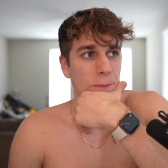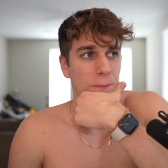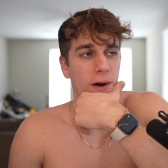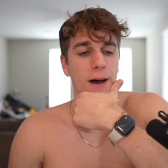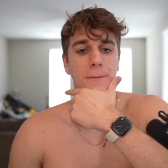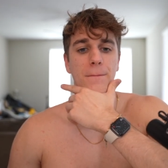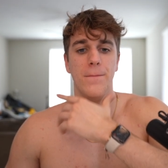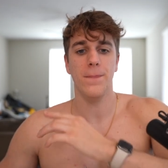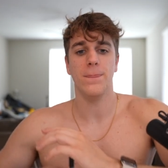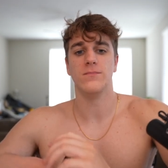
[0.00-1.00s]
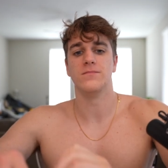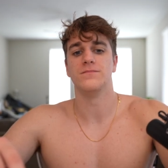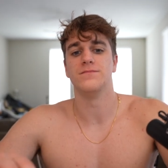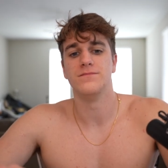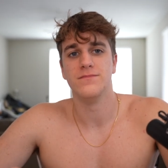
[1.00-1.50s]
But
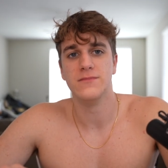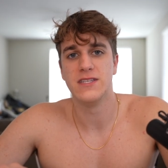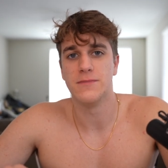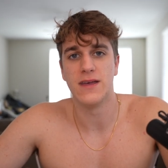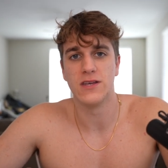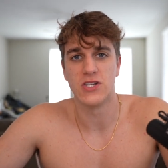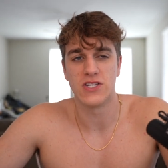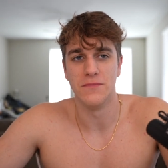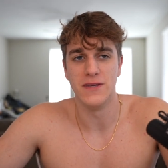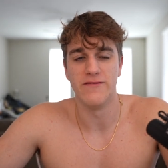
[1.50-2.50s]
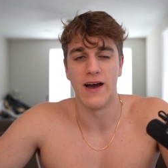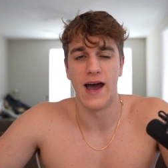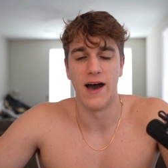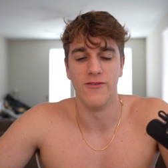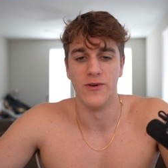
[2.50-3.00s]
it's mainly just the beef I
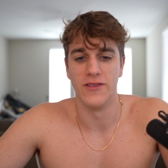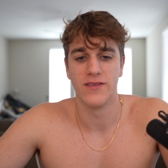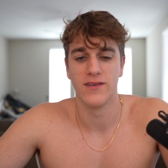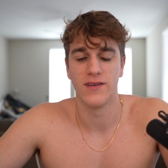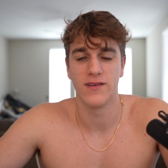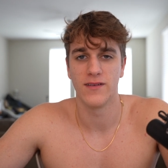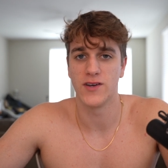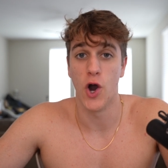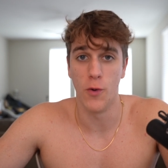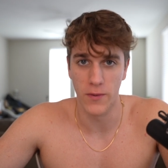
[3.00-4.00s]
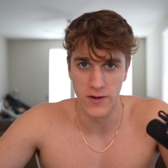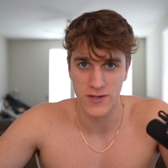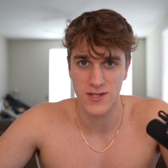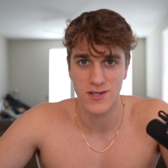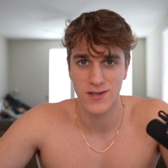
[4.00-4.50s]
have with
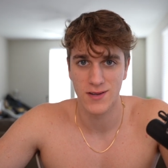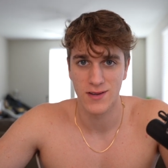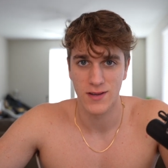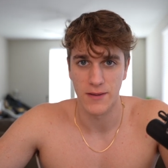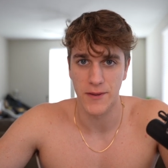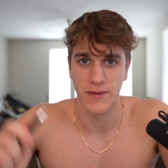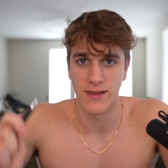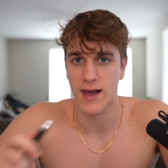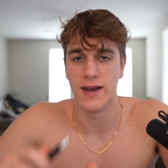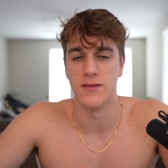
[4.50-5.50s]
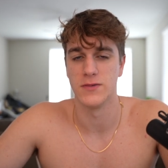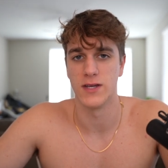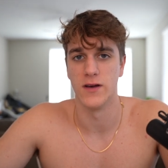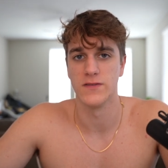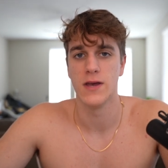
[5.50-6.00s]
copers and people that lie to
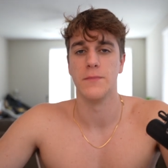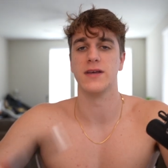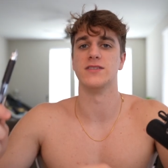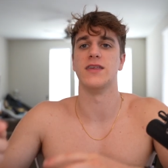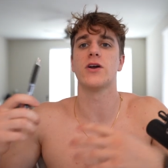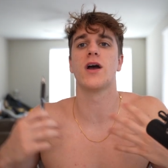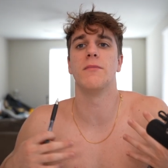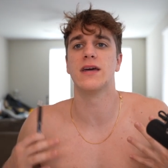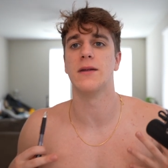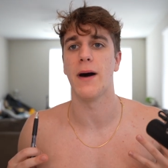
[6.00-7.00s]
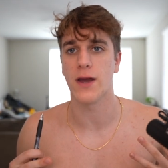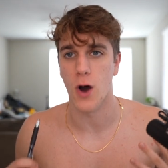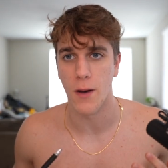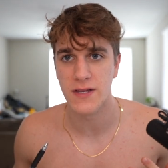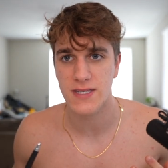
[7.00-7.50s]
themselves, because they're coming into my
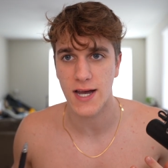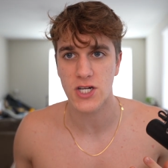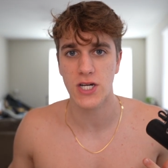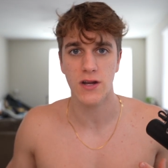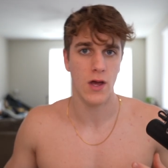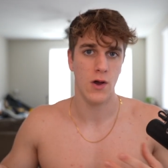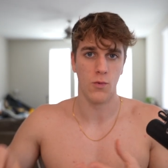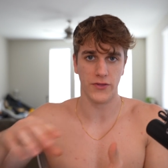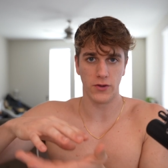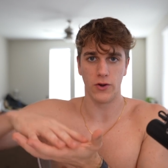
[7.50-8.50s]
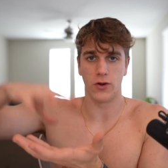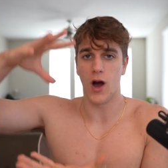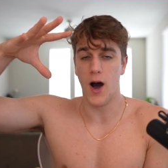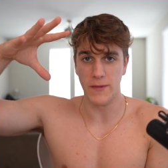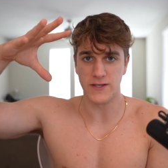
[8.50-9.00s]
comment section with their little
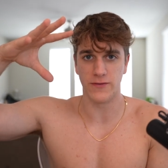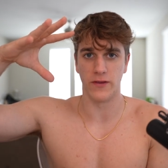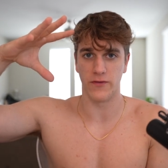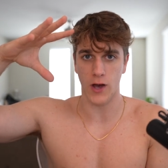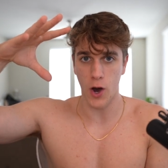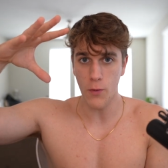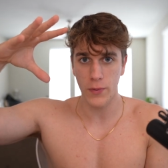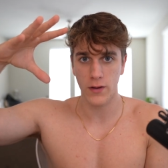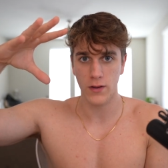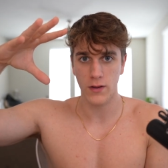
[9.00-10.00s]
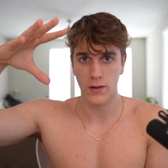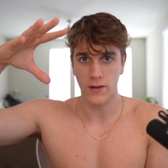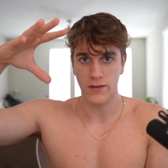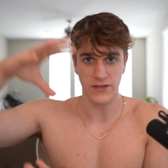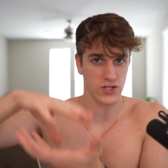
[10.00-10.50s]
comments full of cope,
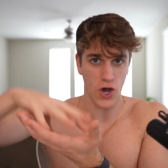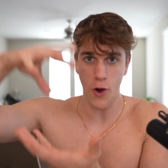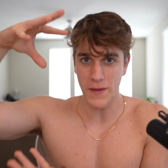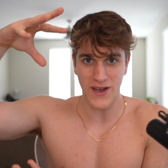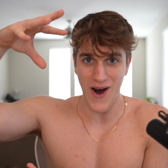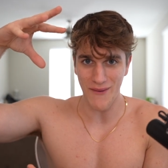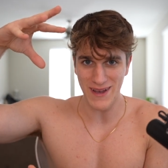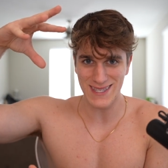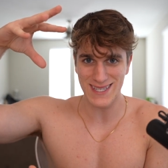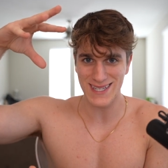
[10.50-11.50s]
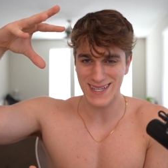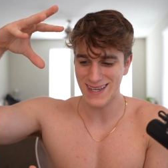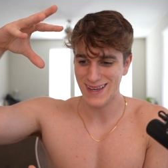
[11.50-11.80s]
these copey comments,